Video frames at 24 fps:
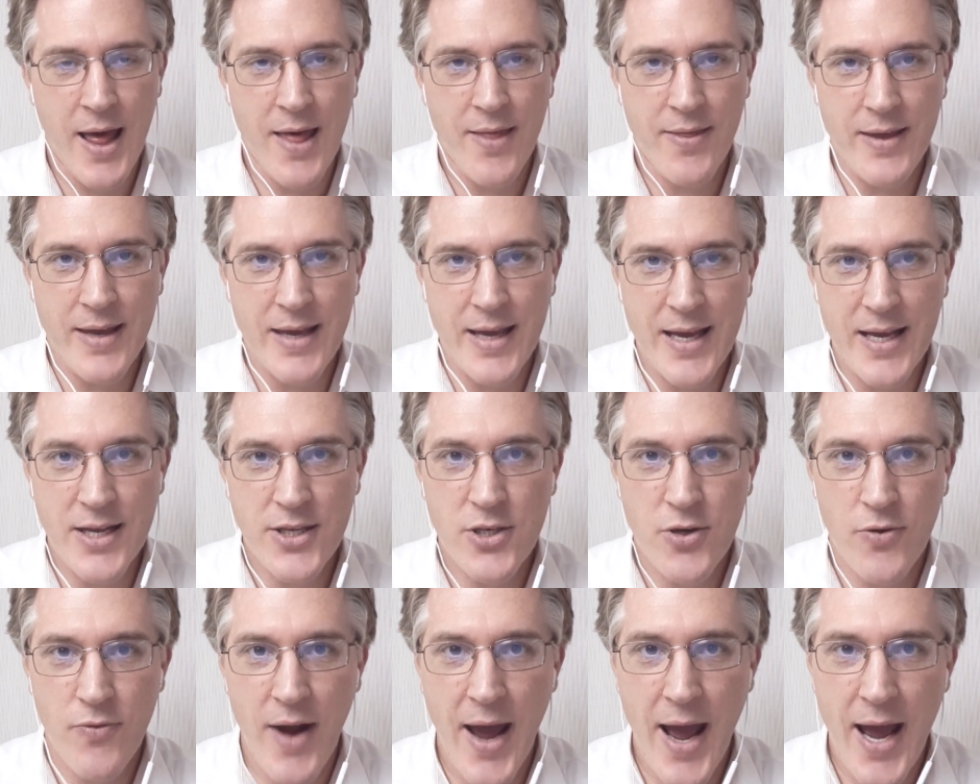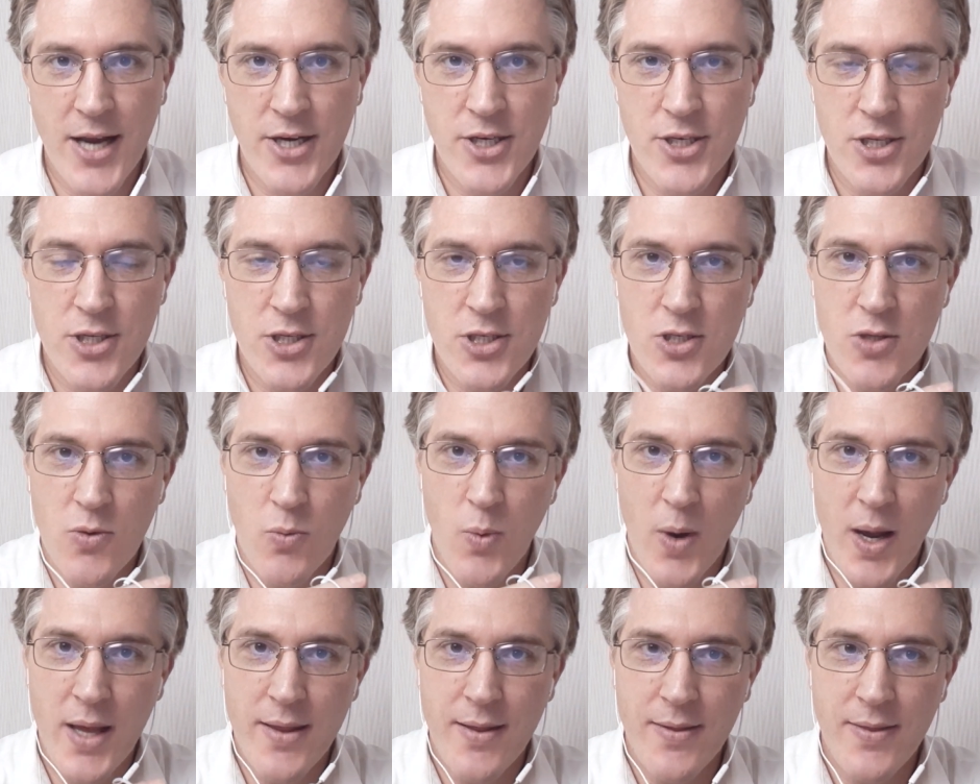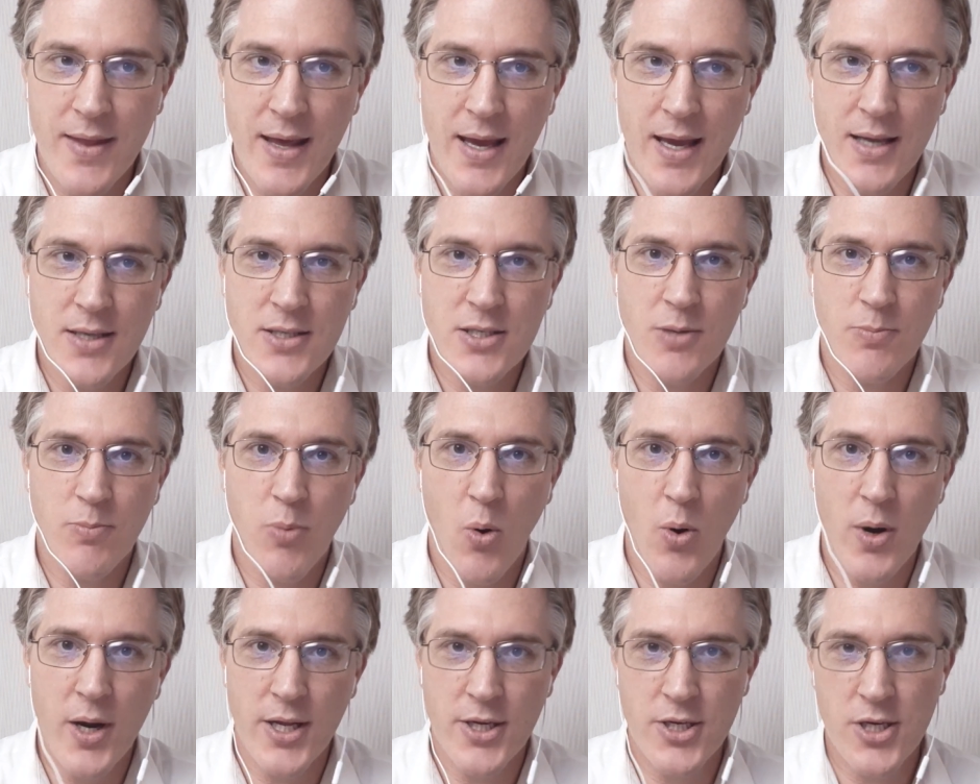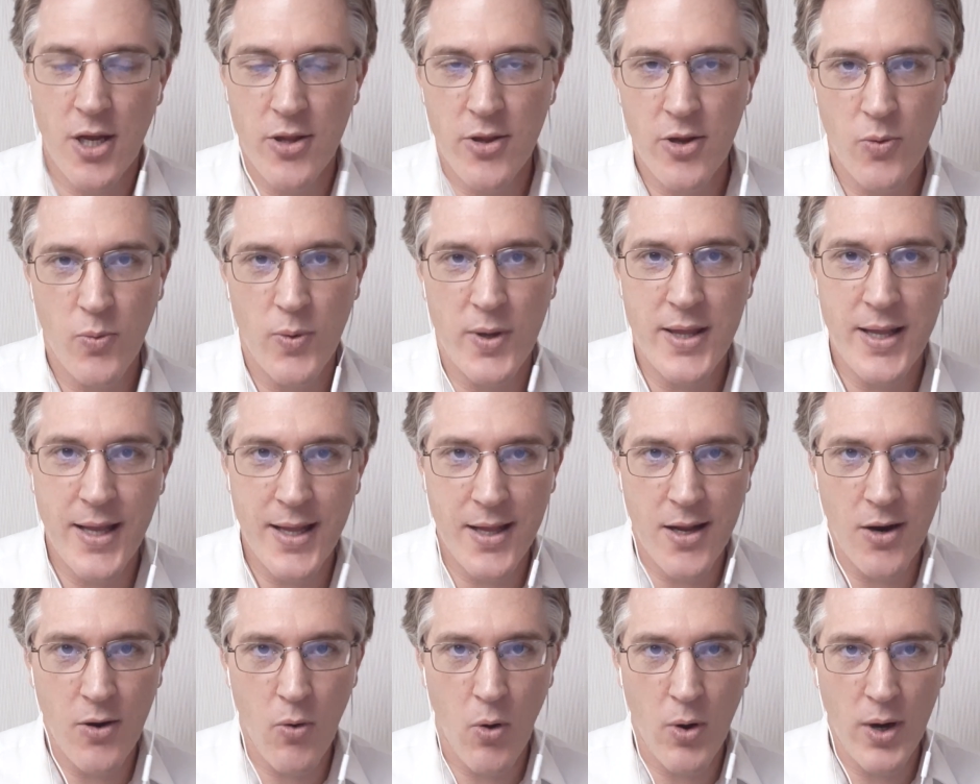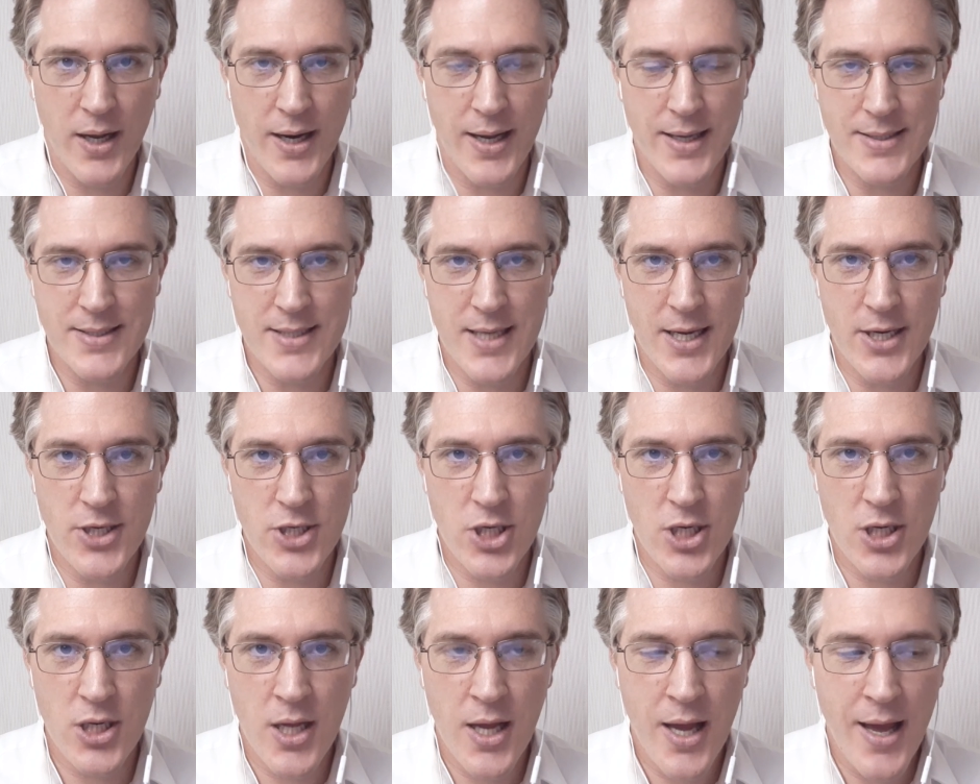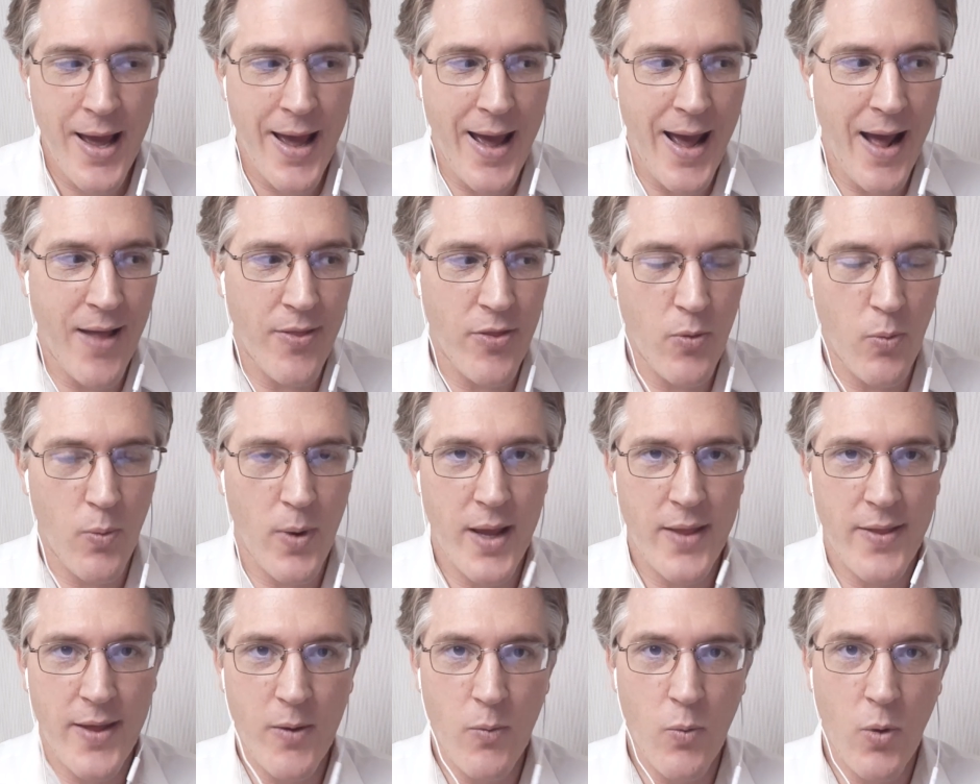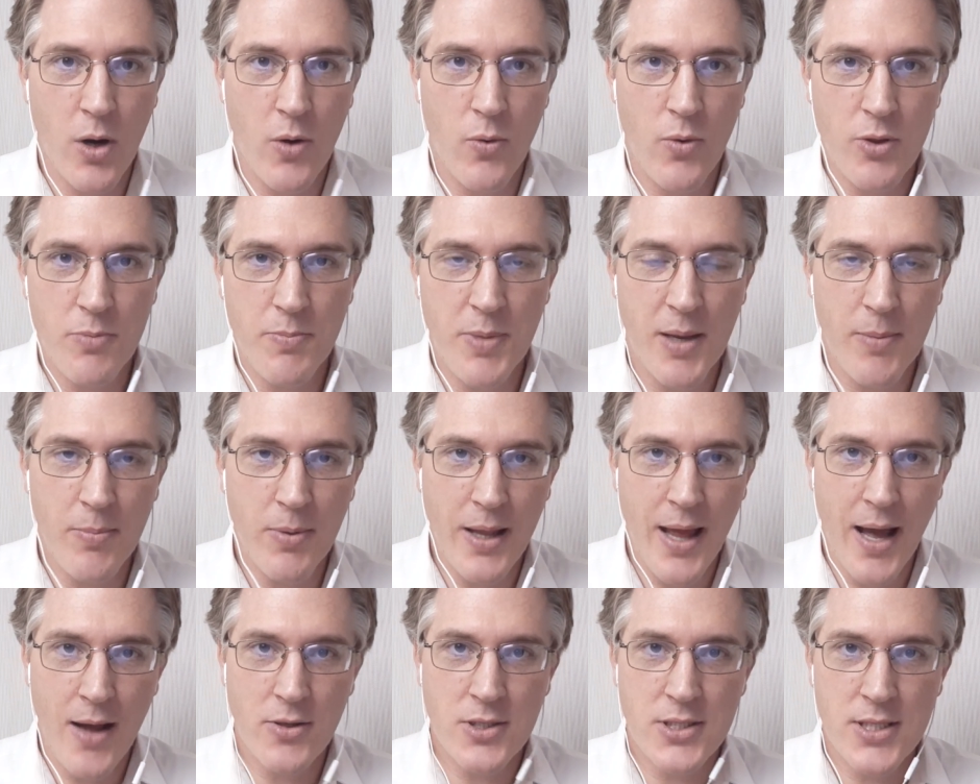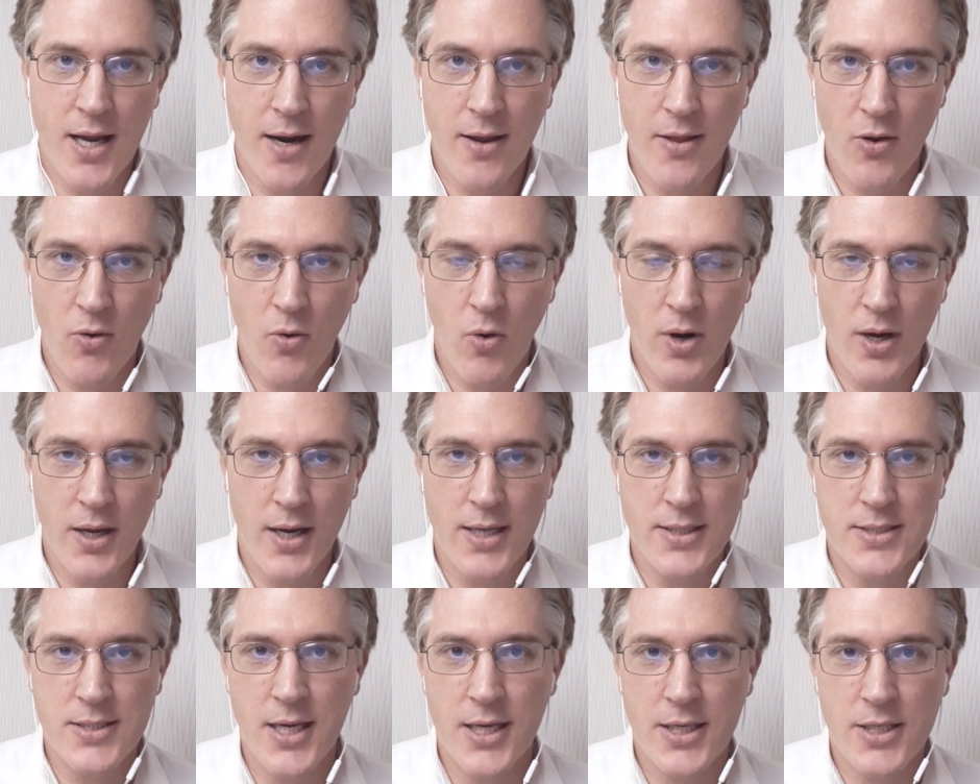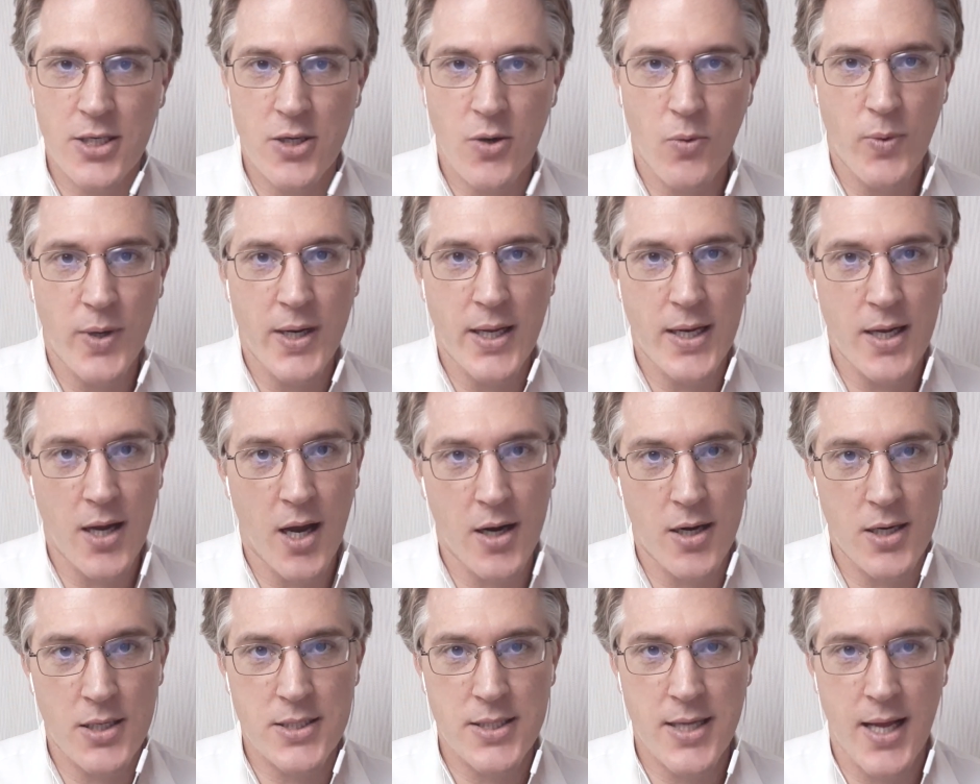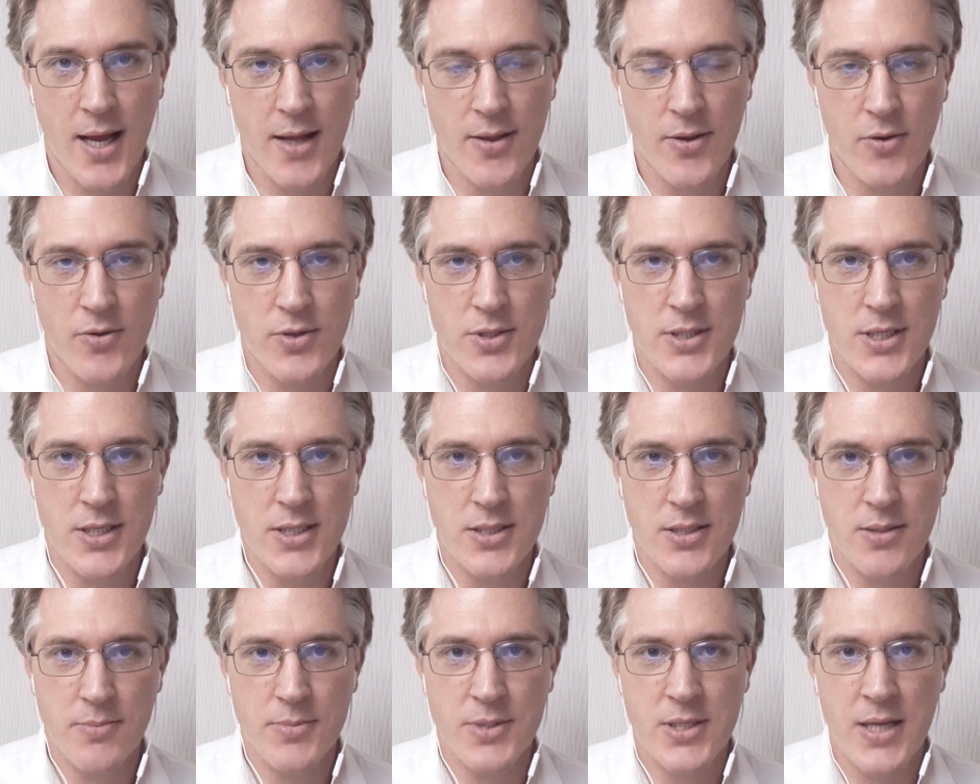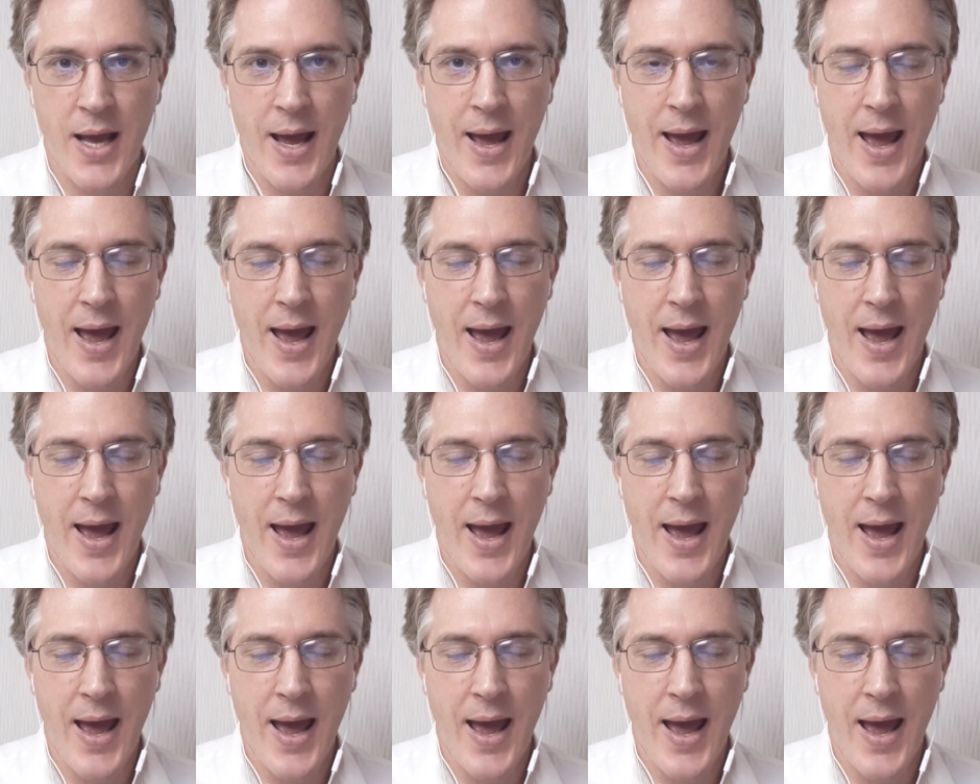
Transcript: The interactions, the way that they support each other within their organization, and the way they work with people outside of their organization, we need to understand those systems,